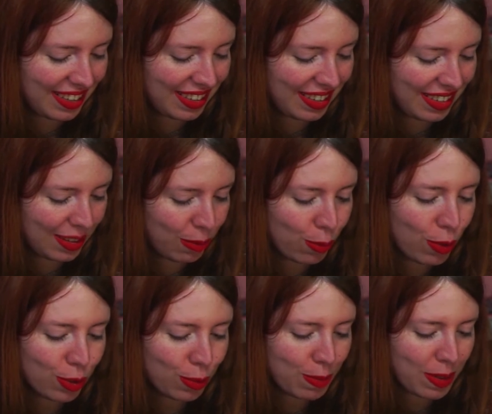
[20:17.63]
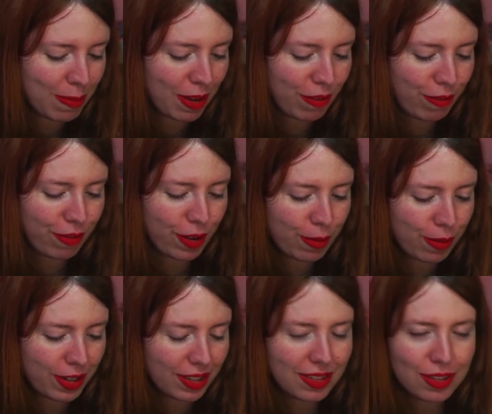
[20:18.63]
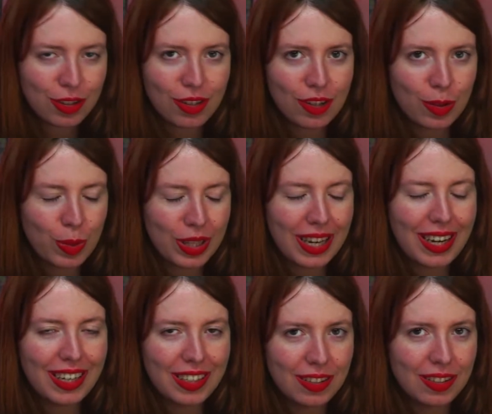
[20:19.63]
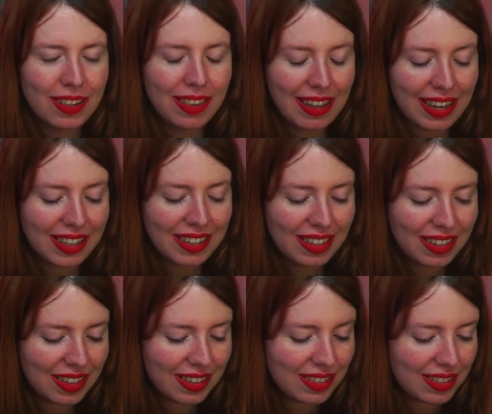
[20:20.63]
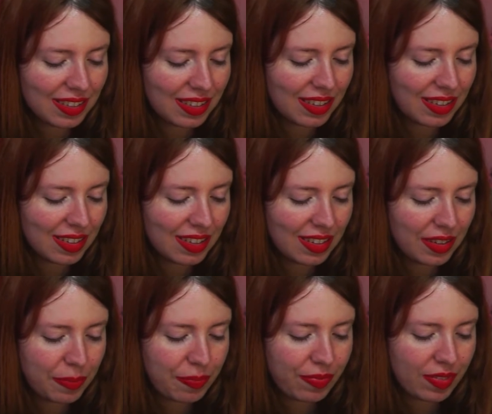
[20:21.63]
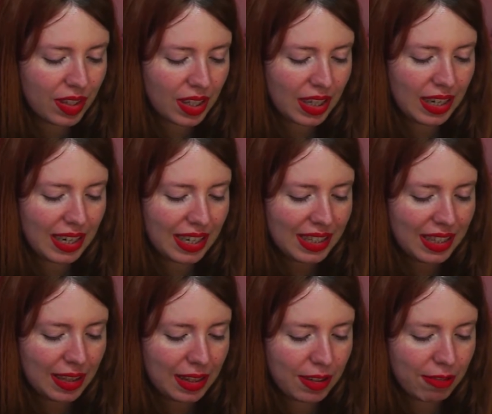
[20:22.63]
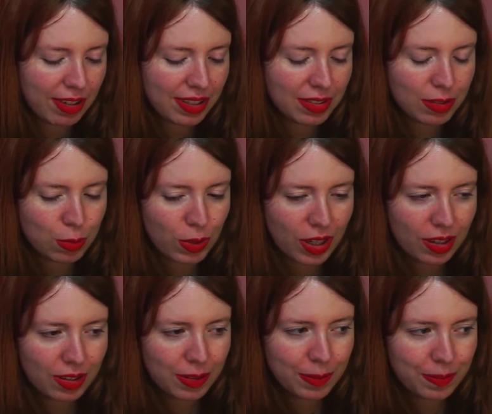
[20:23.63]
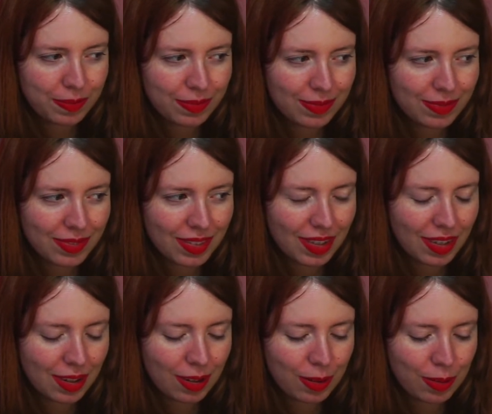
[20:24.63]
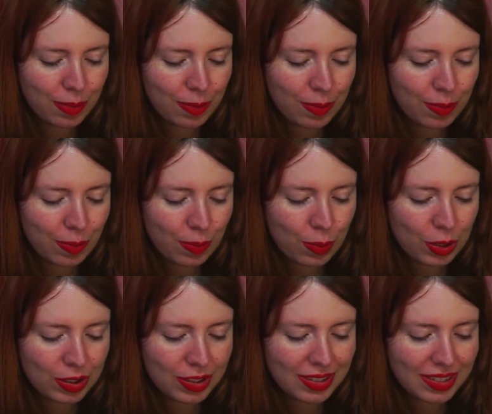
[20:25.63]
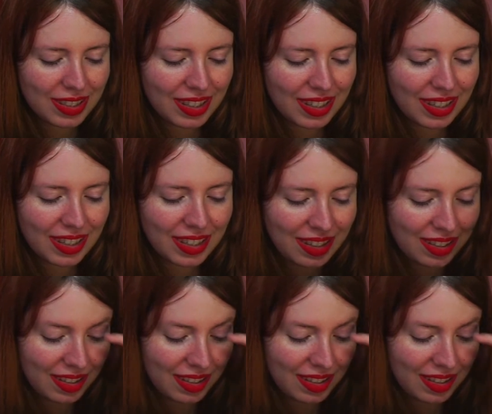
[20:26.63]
It won't be my favorite song, but I like it. I like the lyrics as well. When she say,